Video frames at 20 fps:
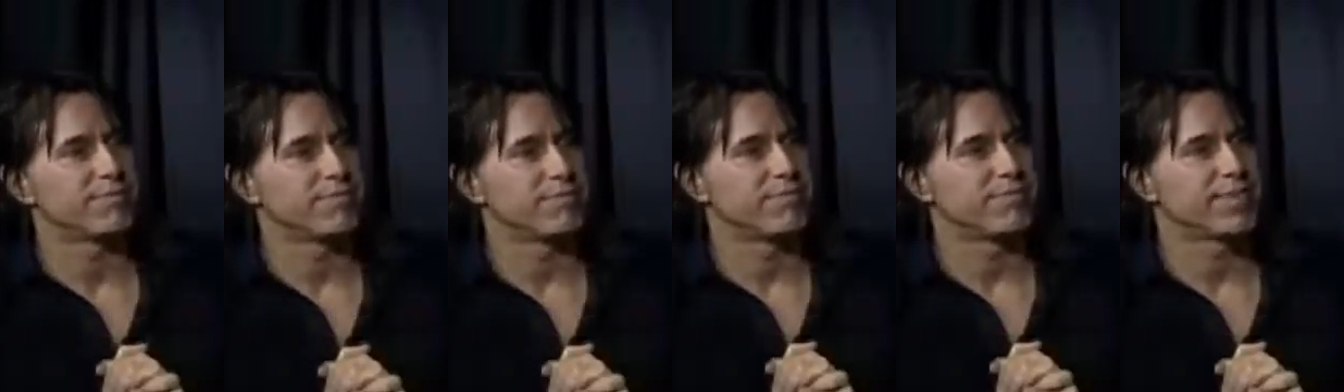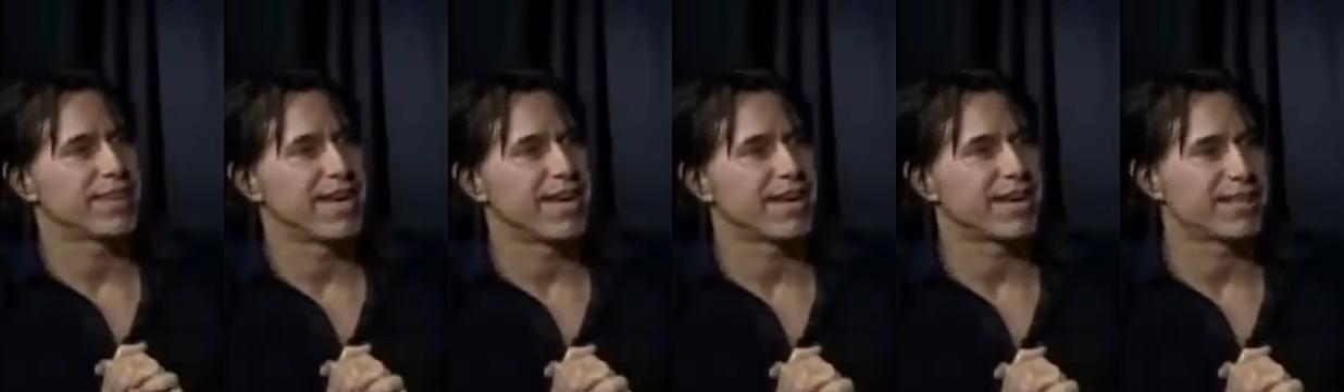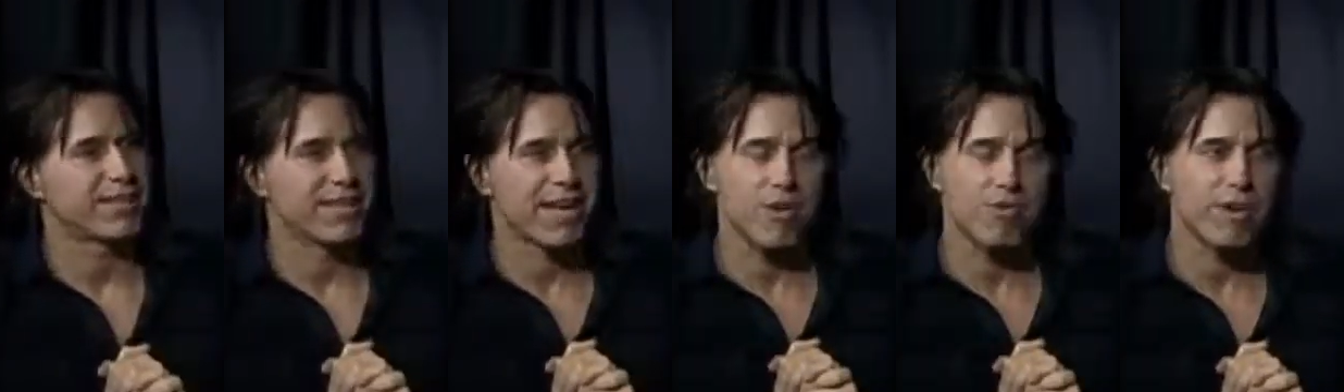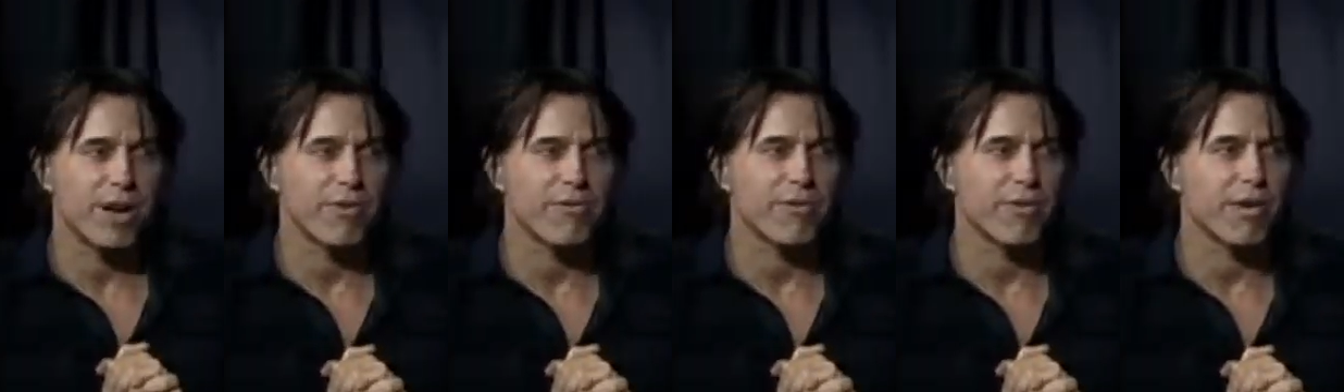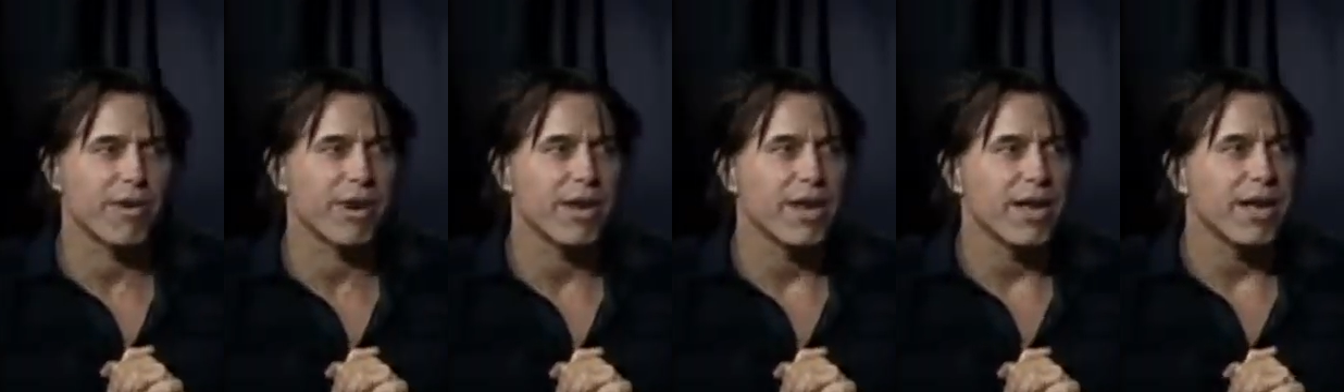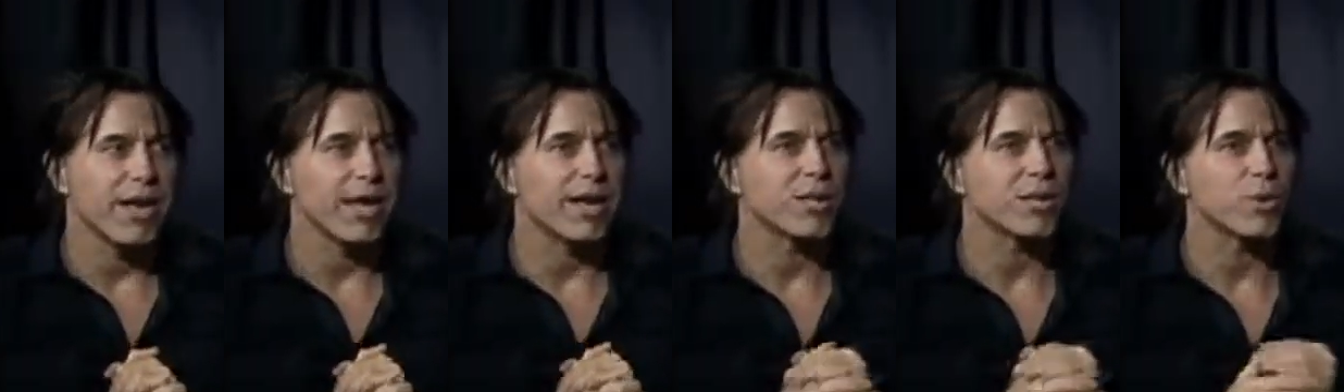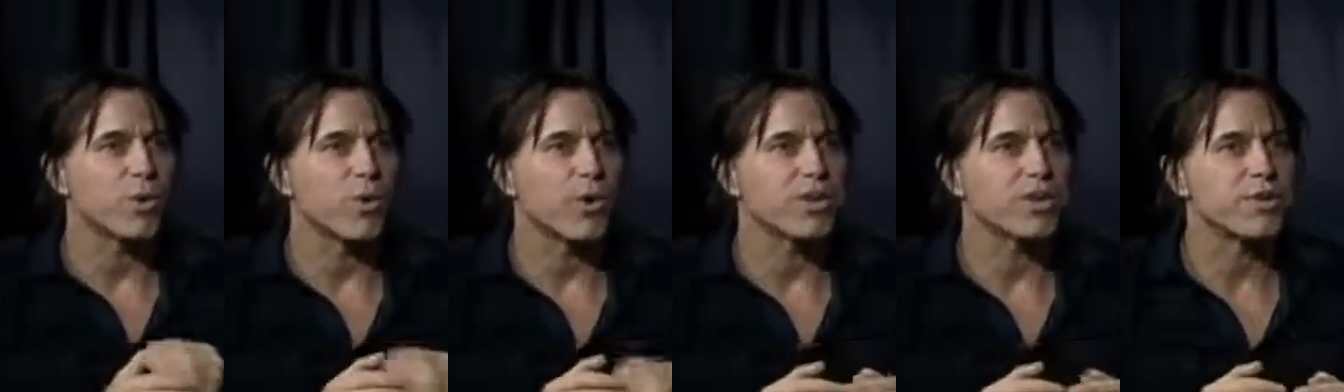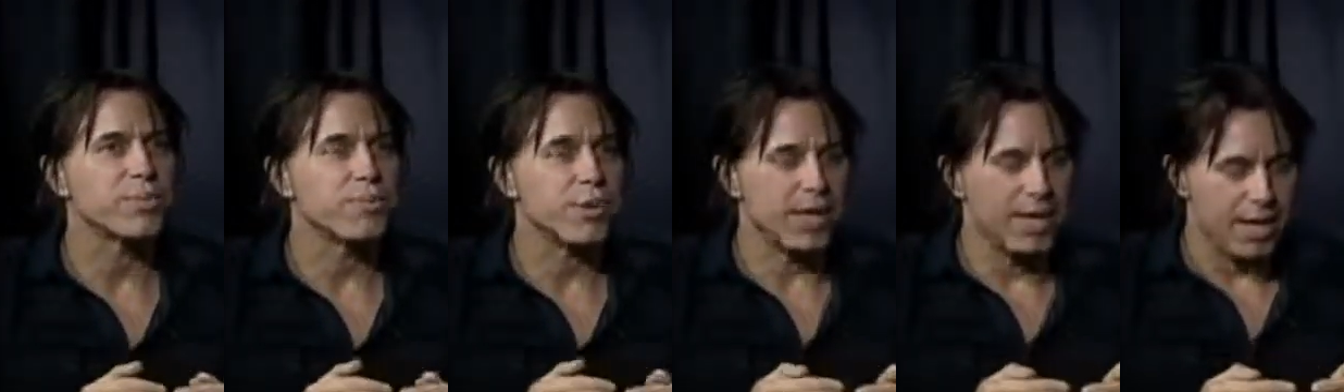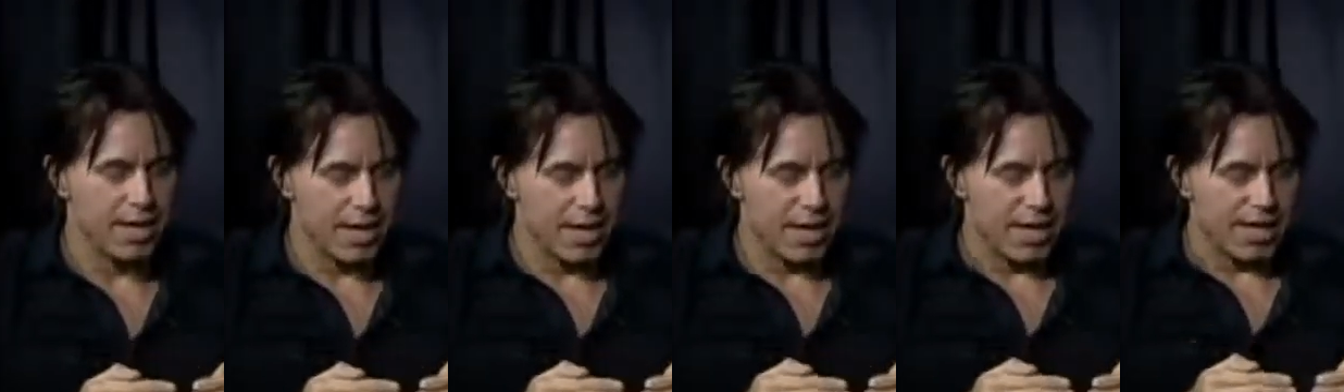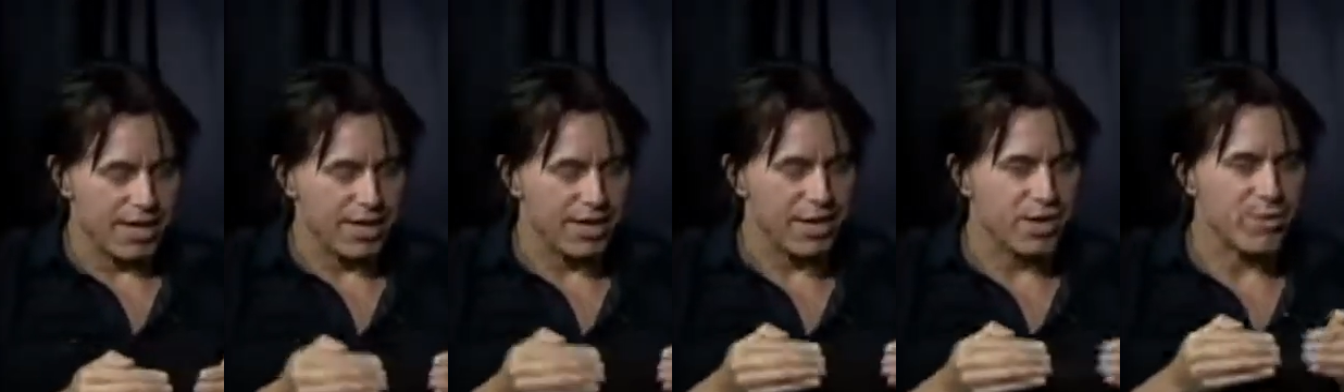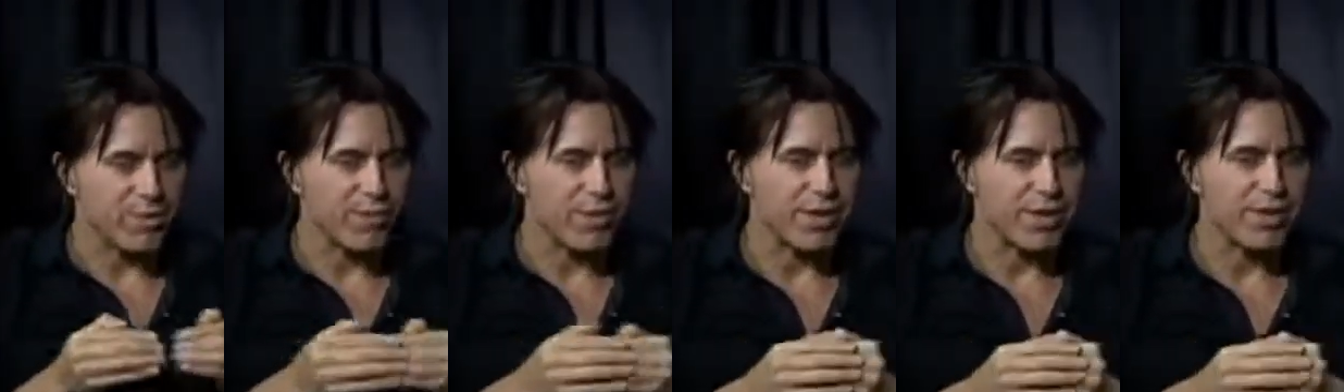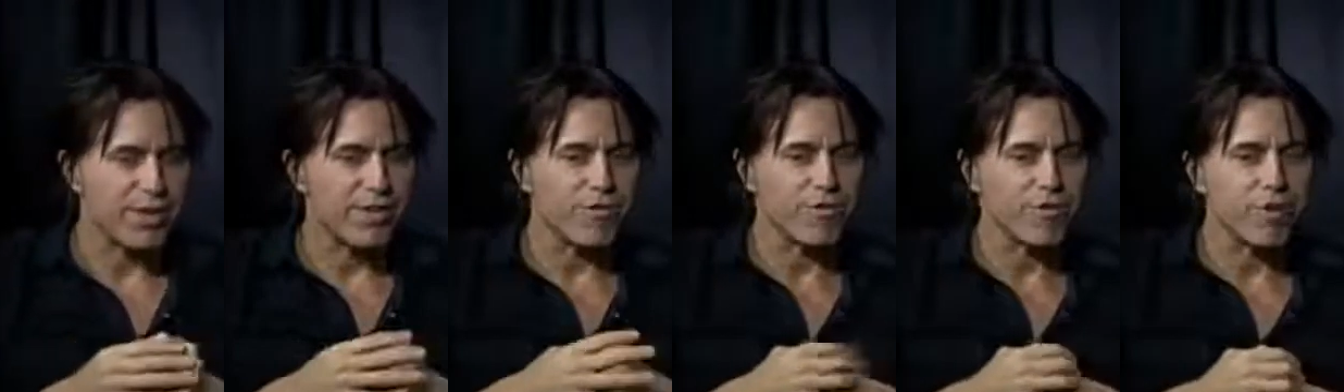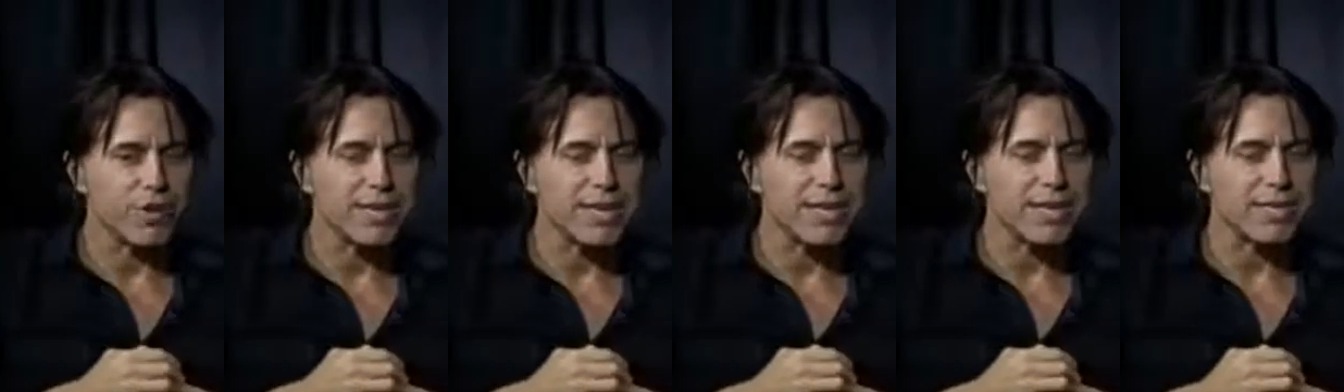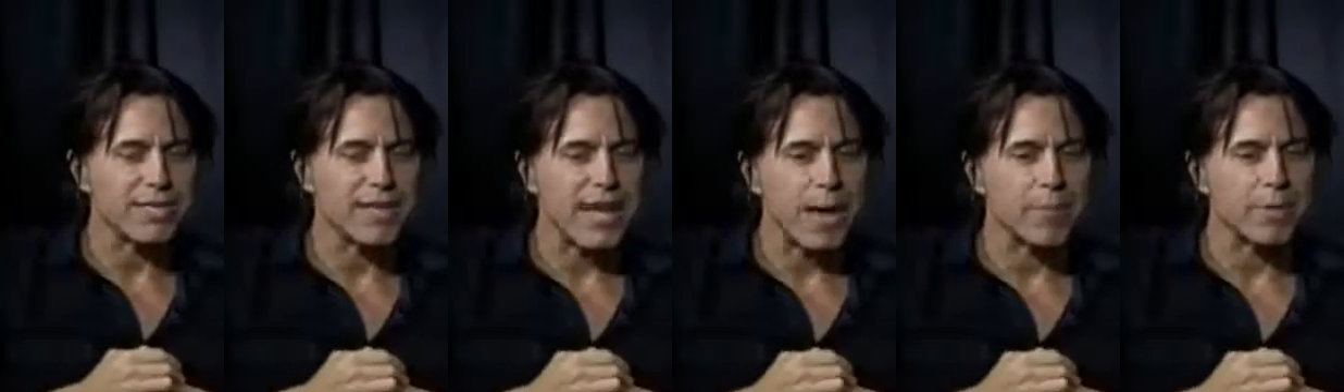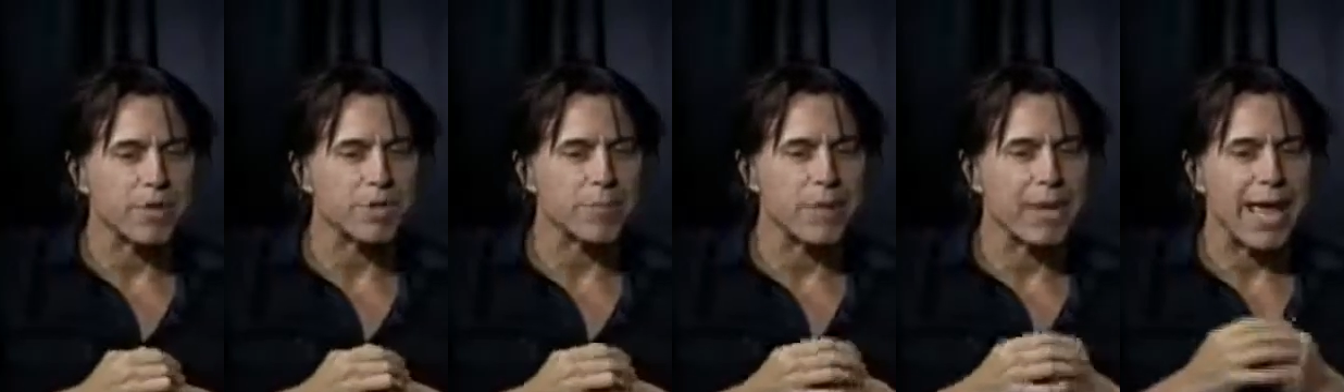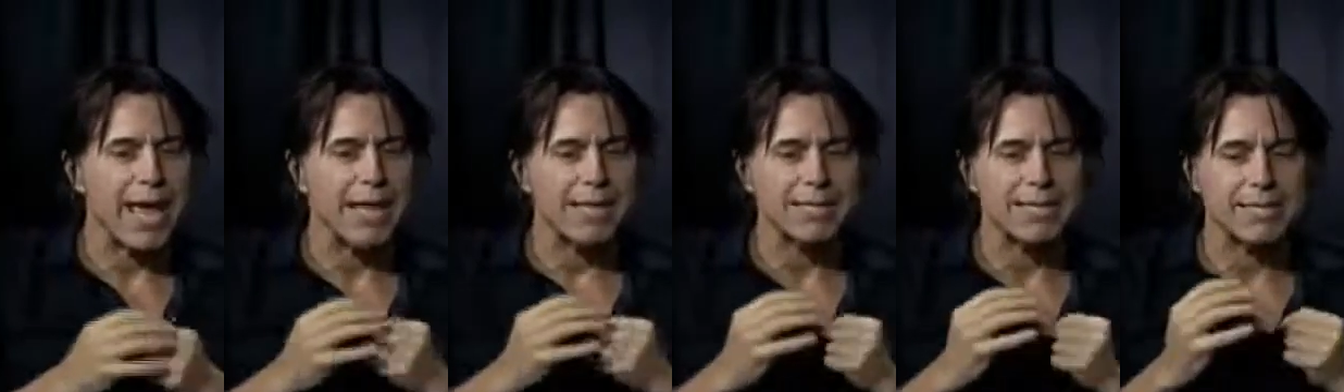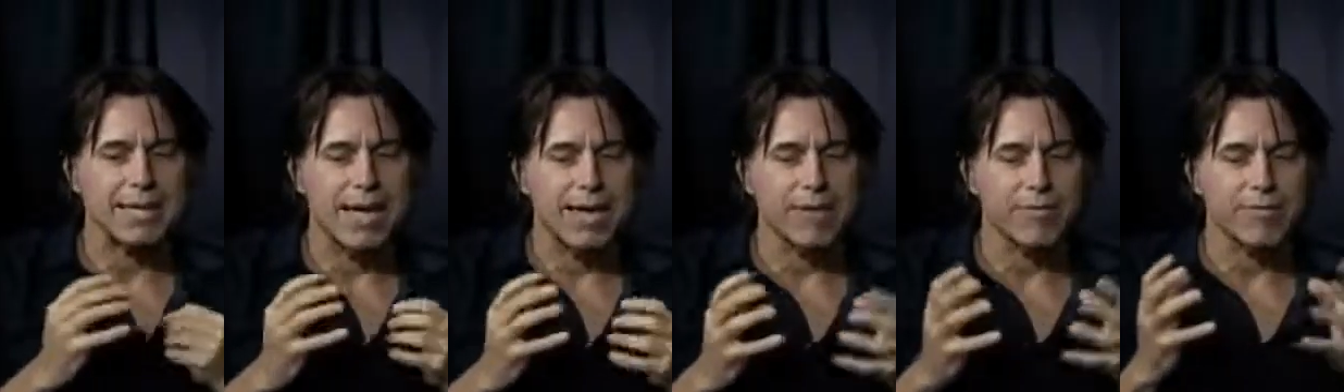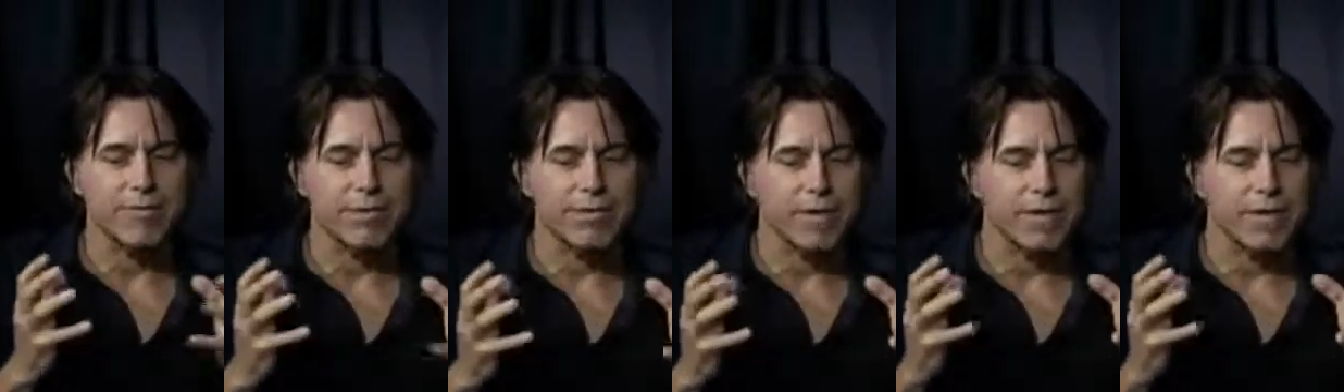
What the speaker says: Okay, because get ready for it. It's going to be, the ruling establishment has a lot of.